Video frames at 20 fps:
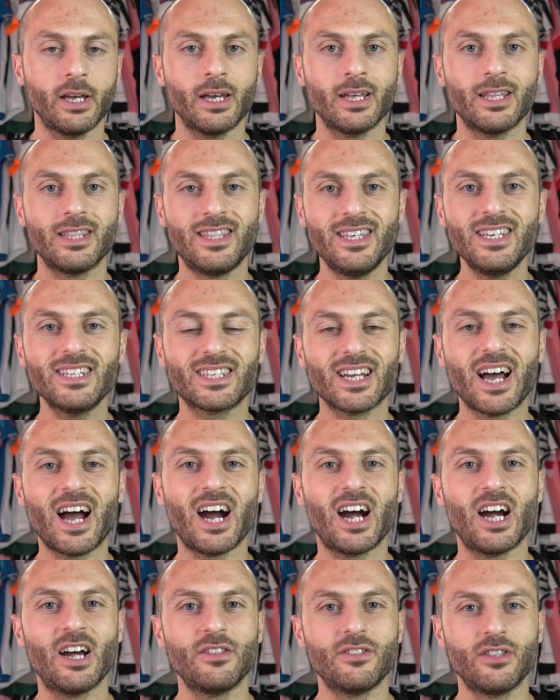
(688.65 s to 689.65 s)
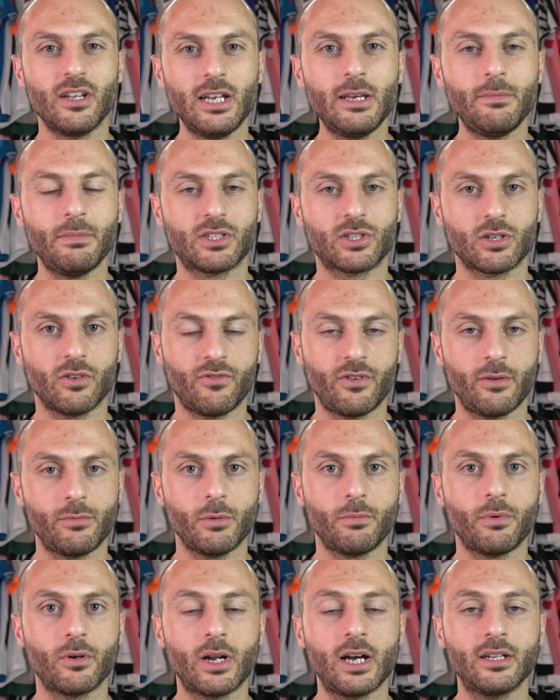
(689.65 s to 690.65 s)
These are the limits of
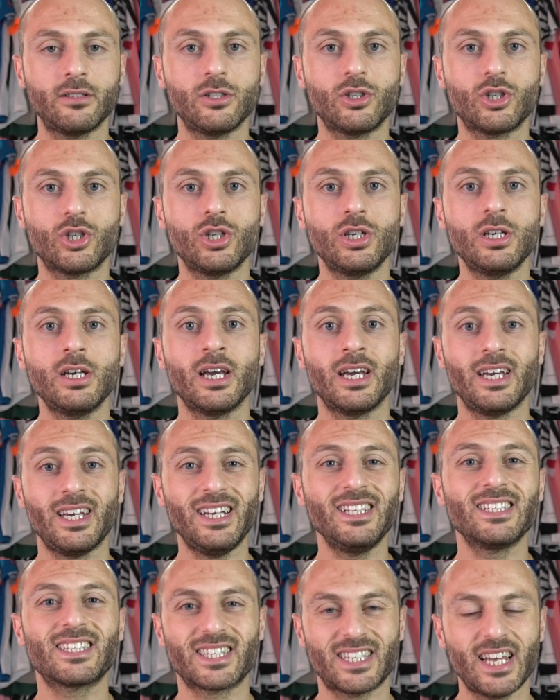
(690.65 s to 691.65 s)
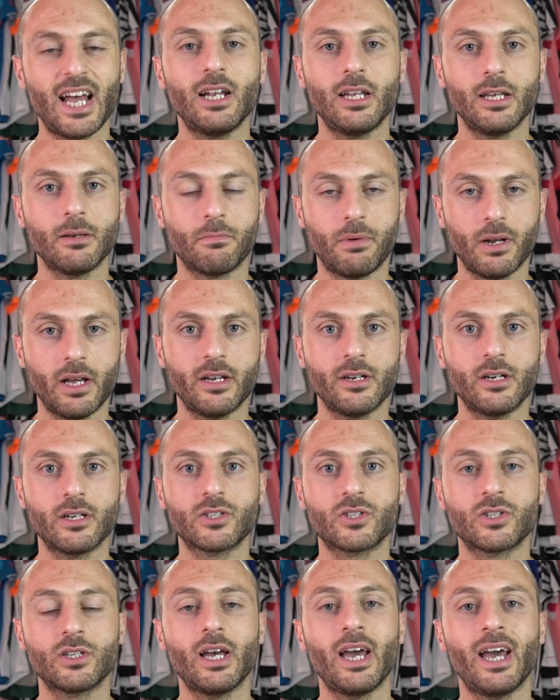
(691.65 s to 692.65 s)
Fabio Paratici in selling
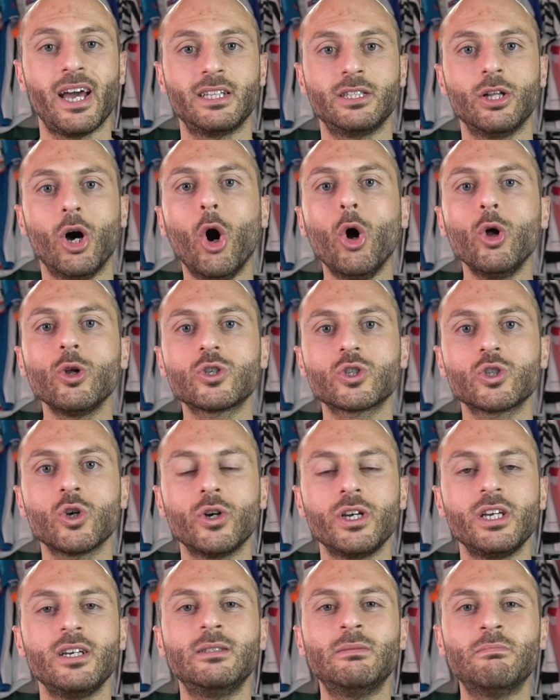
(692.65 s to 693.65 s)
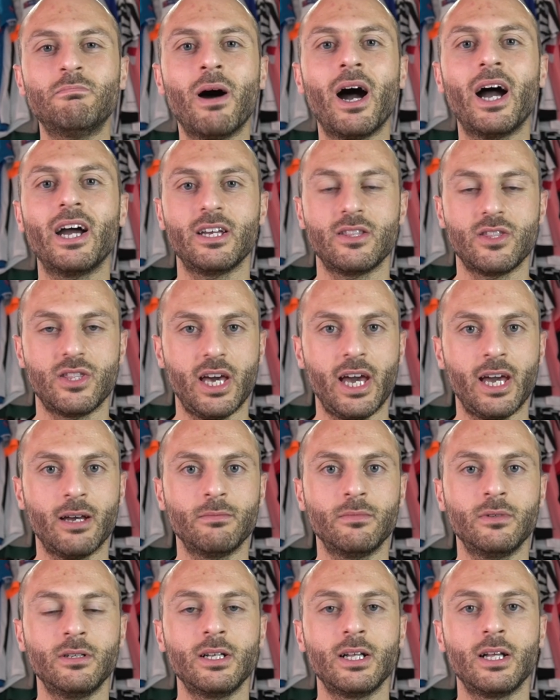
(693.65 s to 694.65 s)
players and also in buying
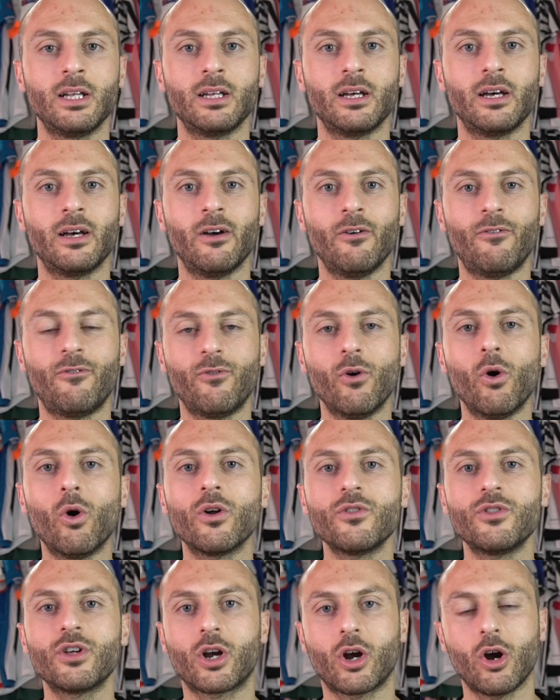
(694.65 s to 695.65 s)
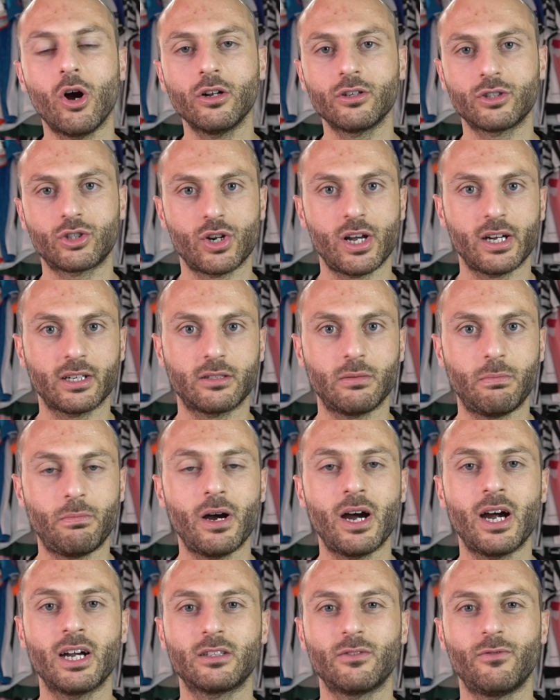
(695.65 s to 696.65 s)
them for the contract
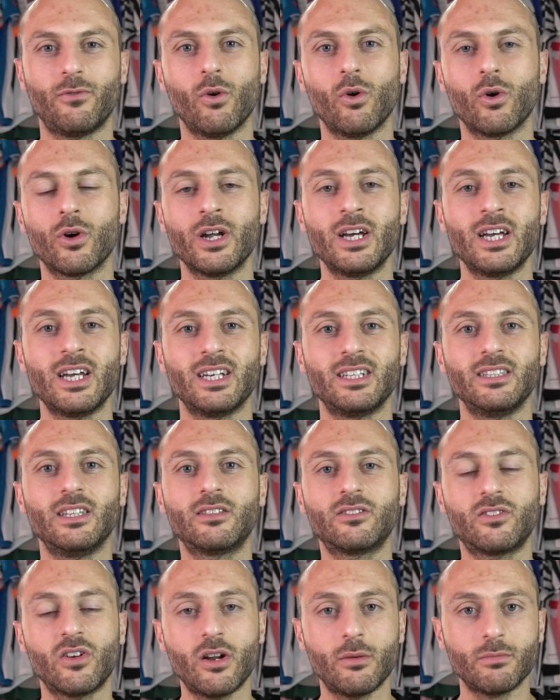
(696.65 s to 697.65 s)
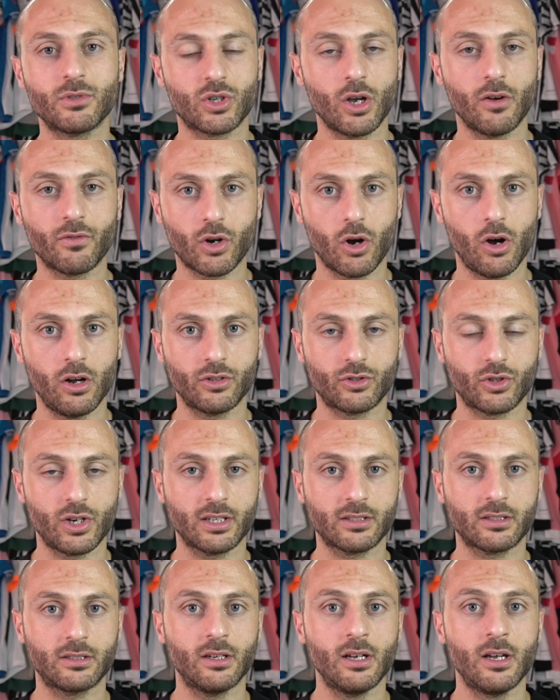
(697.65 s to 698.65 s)
part, for the terms of
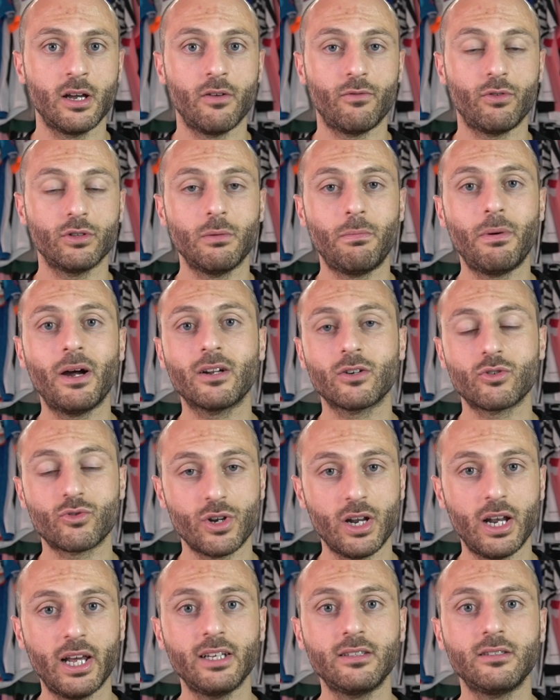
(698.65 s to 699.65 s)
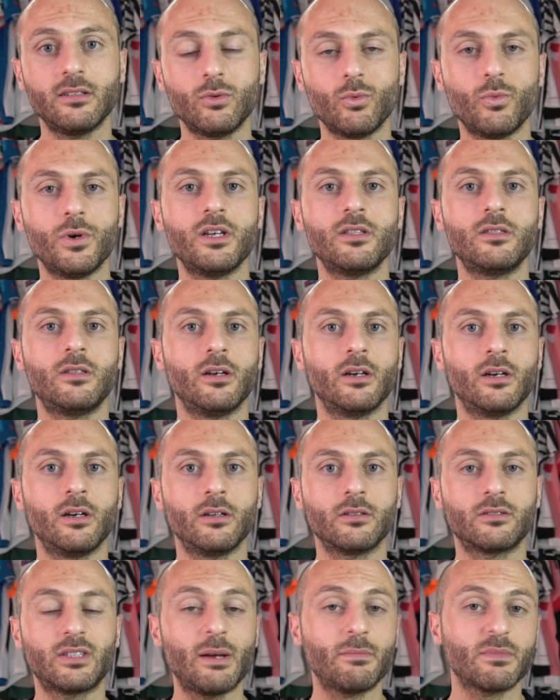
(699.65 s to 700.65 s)
contract, for the part related with
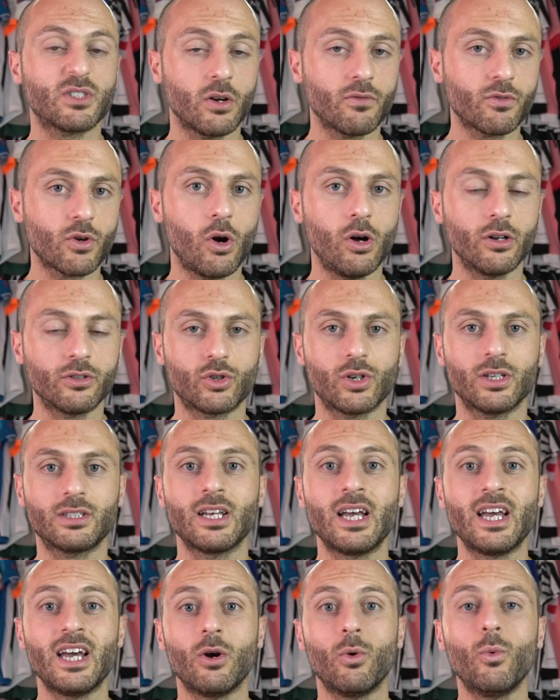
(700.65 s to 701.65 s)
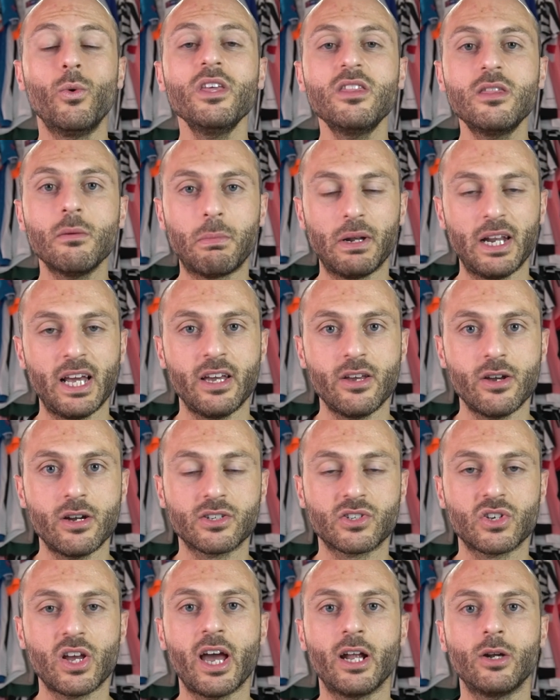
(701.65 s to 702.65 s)
terms of contract with the
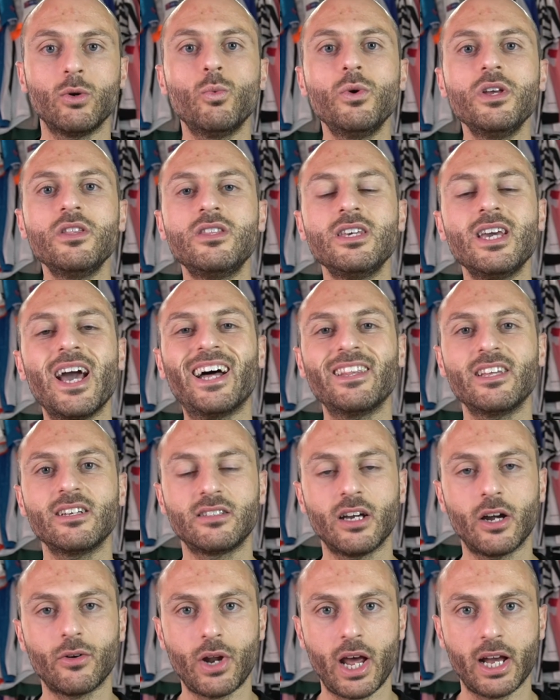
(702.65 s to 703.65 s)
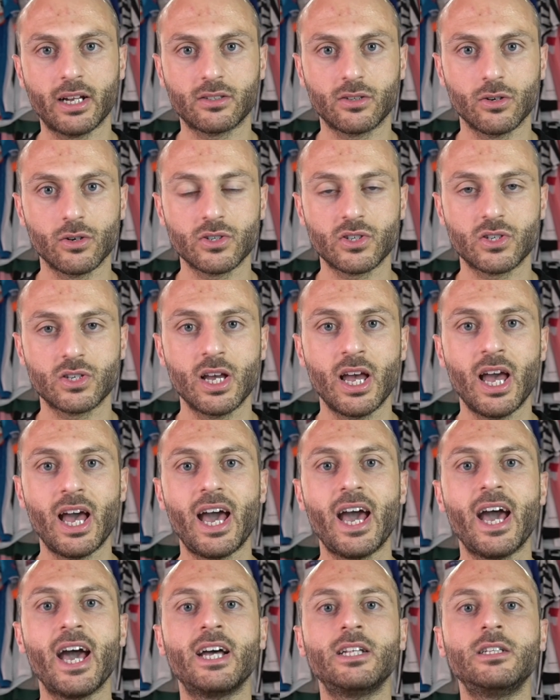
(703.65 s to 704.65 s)
players and with the other directors
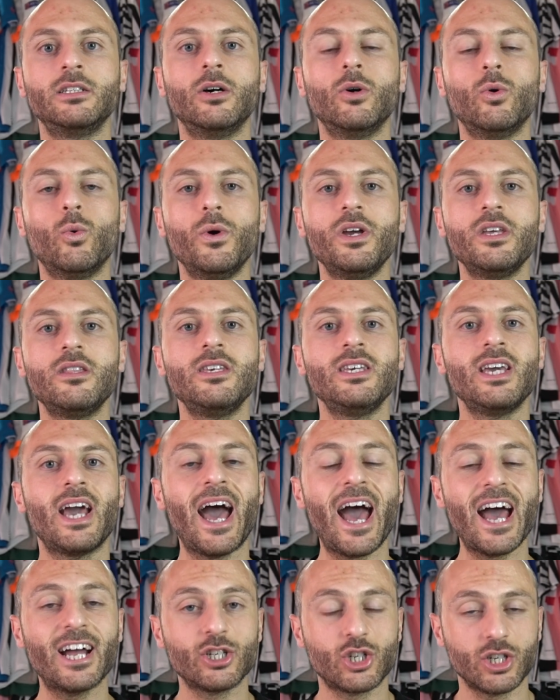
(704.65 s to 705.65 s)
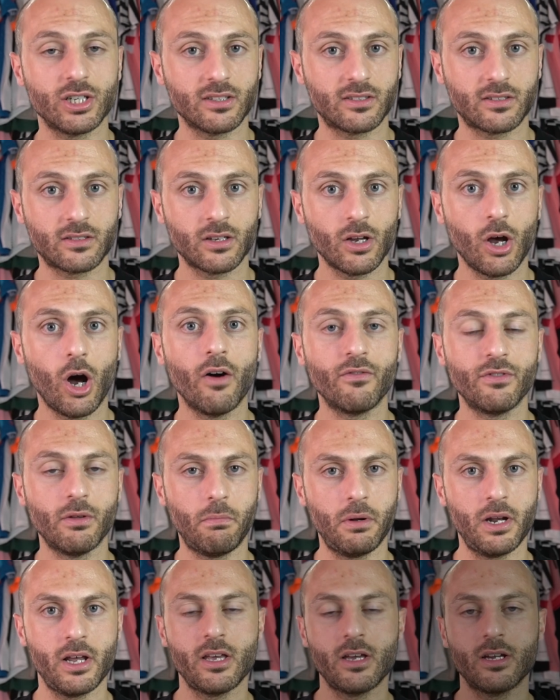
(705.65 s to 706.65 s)
and with the agent of the
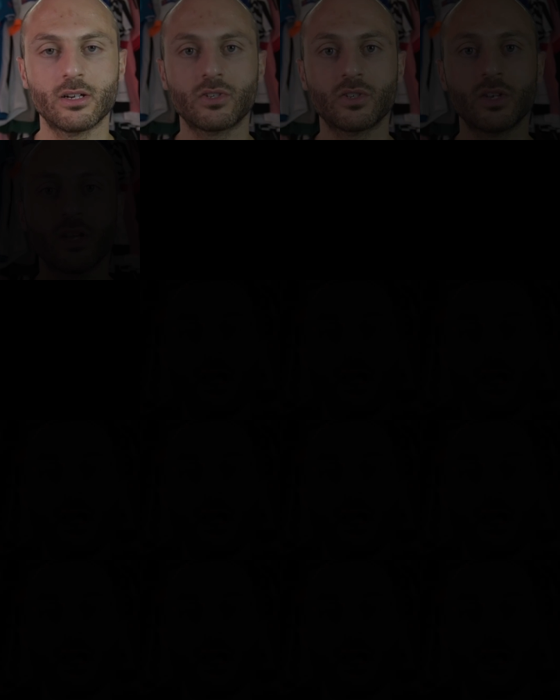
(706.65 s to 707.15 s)
players.